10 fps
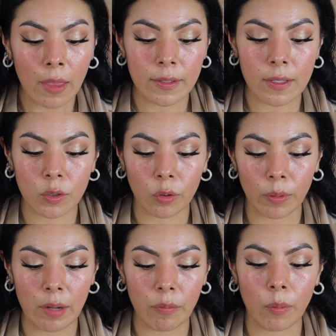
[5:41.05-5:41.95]
This is
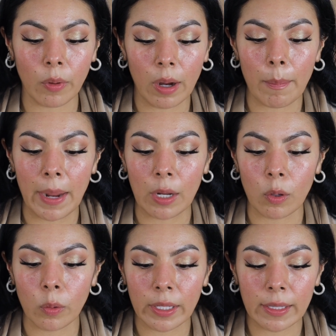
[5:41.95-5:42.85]
great for
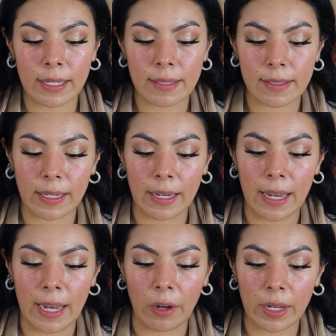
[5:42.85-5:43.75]
my oily skin
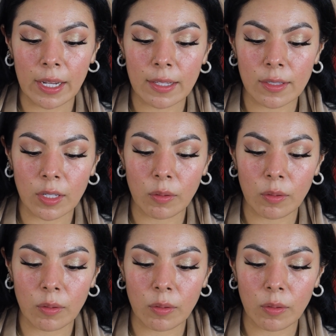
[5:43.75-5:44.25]
areas.